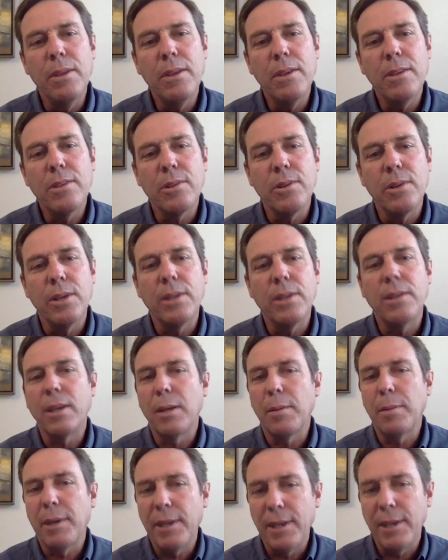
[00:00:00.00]
Is there
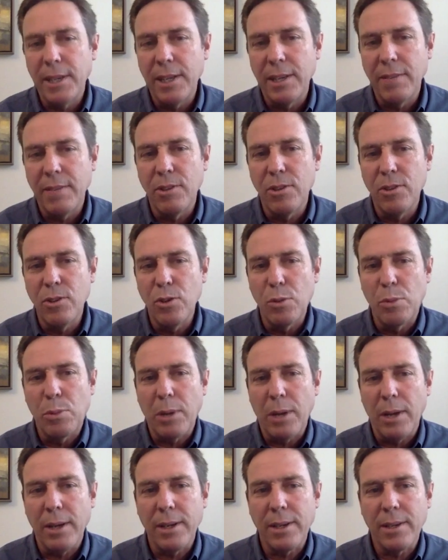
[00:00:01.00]
anything about any of the new
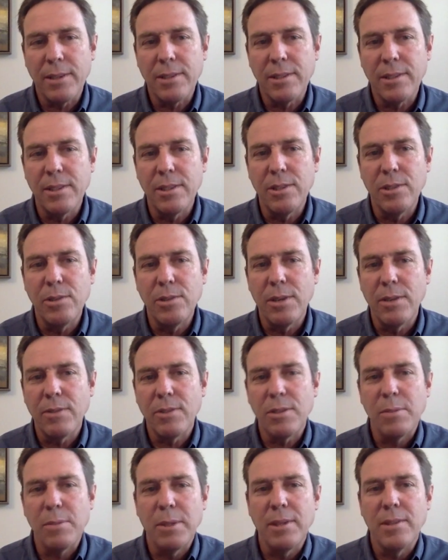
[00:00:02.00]
products that you have
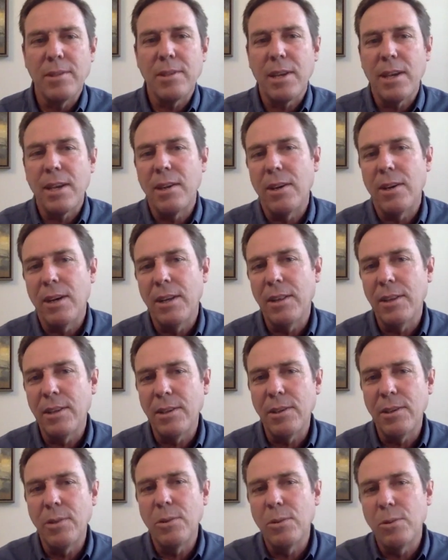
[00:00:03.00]
some insight on
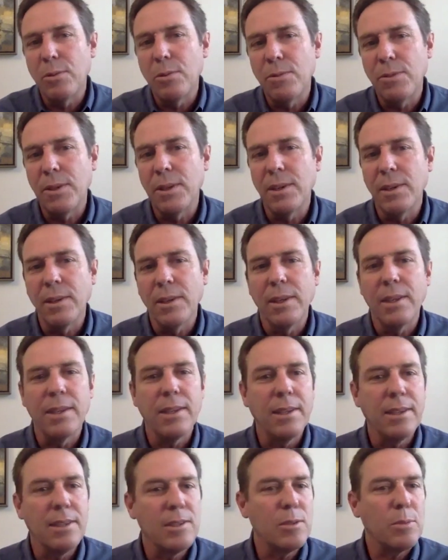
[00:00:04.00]
that you feel
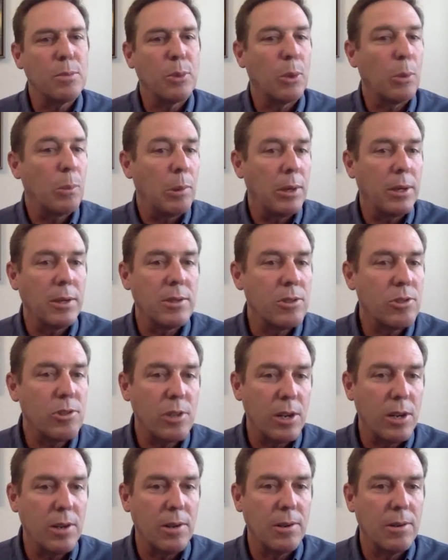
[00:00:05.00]
is appropriate to
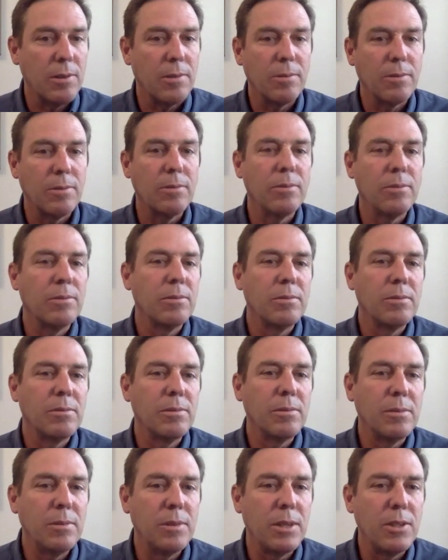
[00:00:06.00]
share
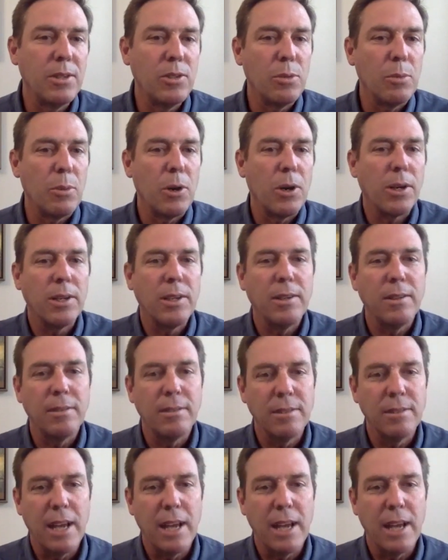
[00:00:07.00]
in your market?